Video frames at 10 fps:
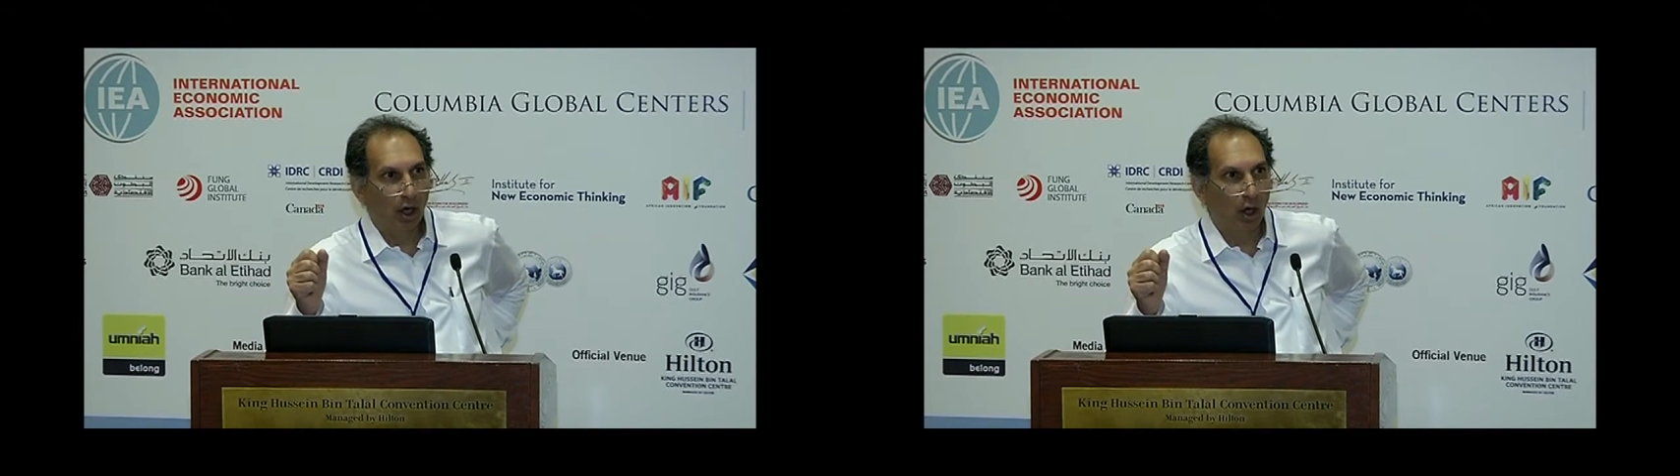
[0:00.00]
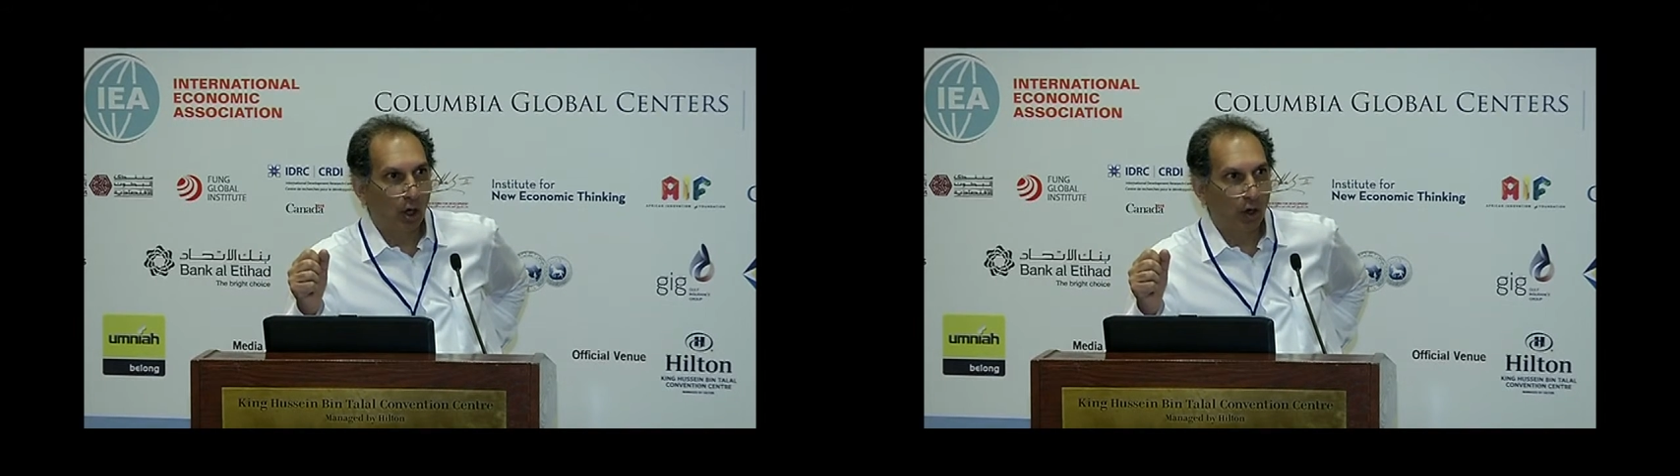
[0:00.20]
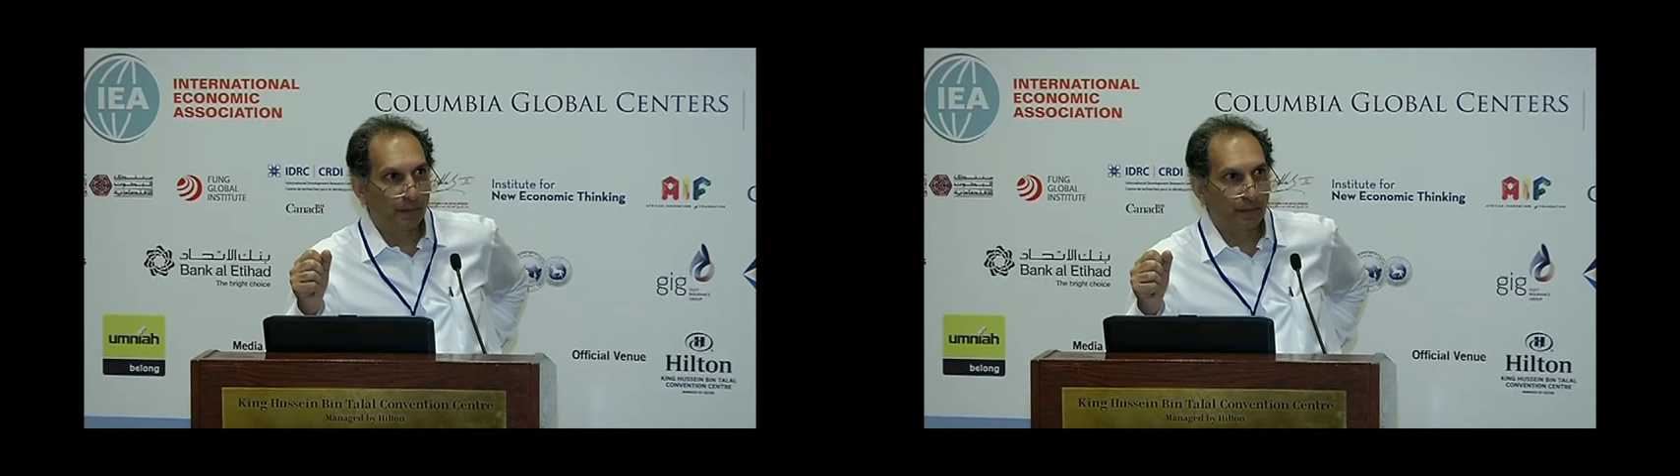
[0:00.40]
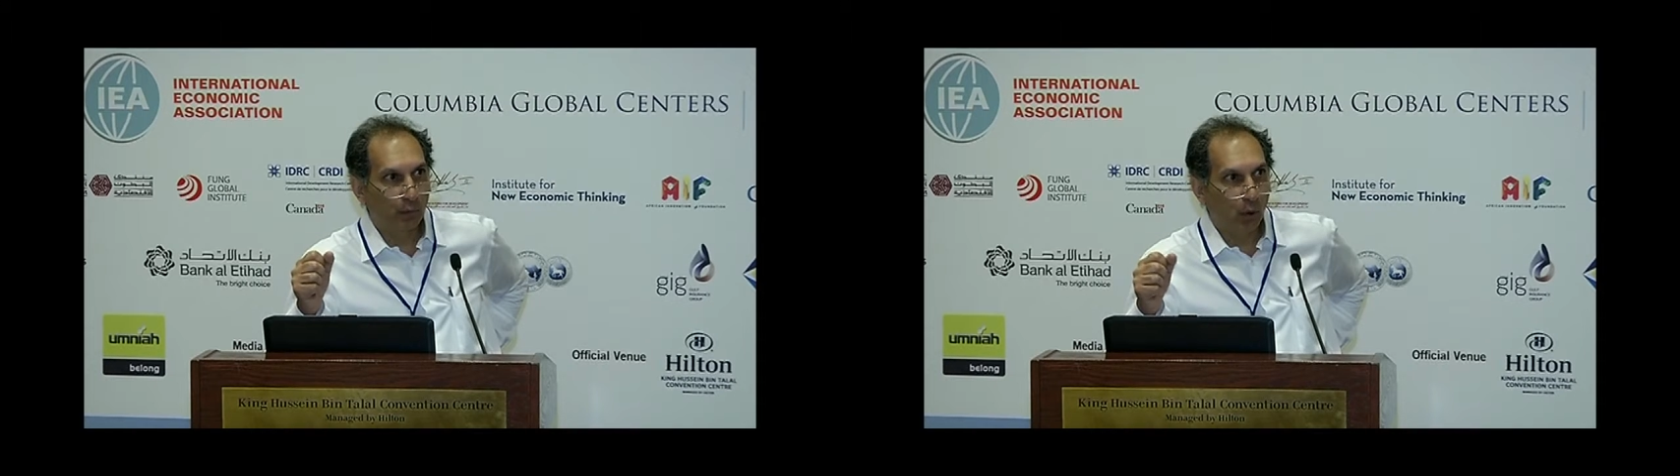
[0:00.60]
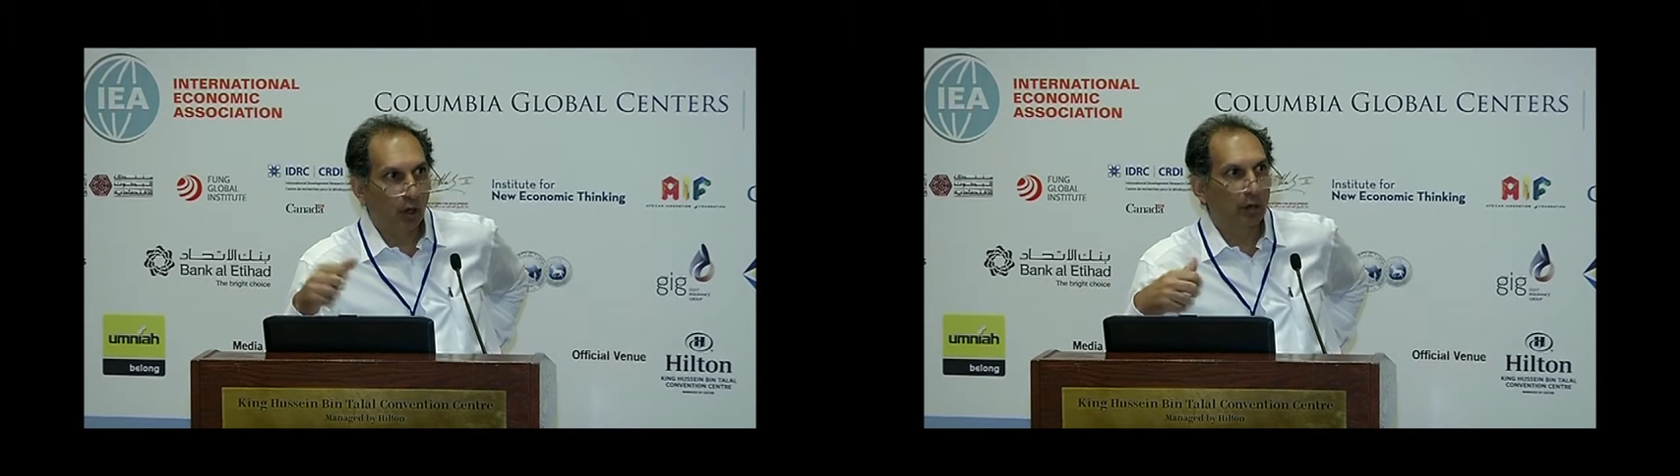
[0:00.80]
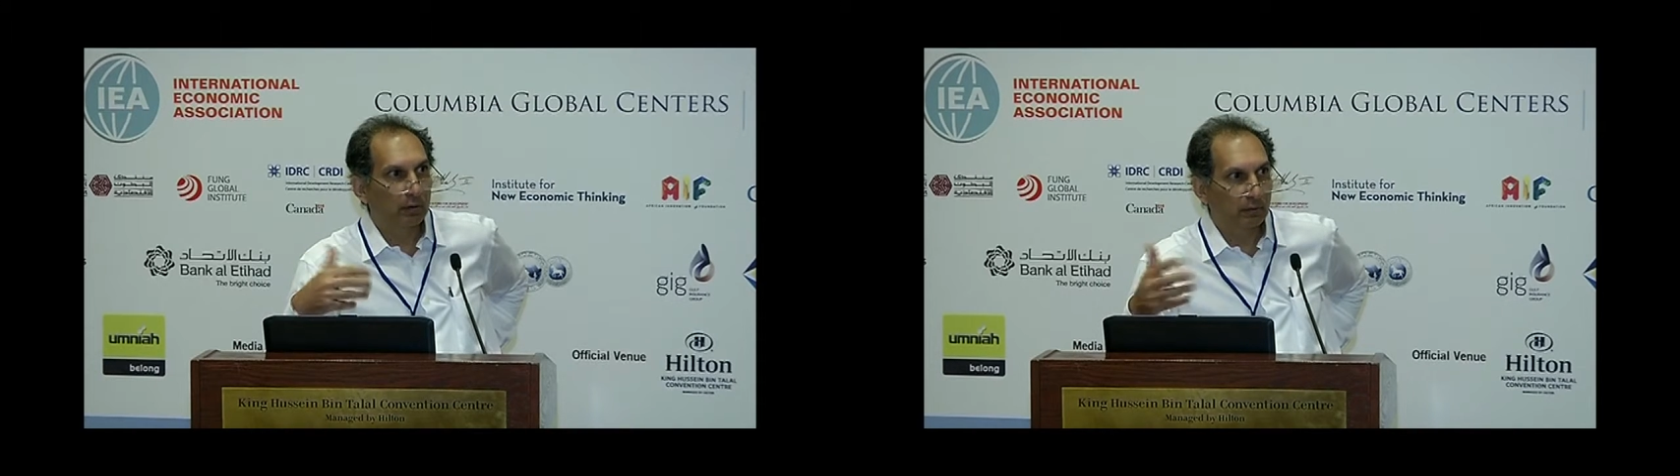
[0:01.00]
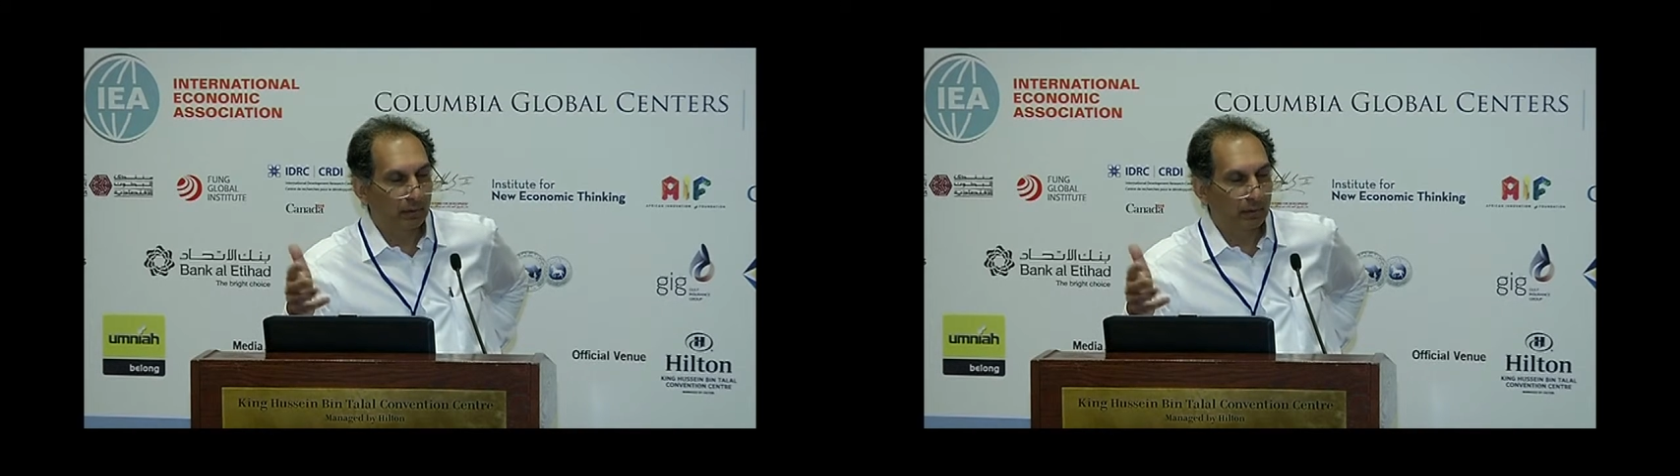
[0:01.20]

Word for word: of what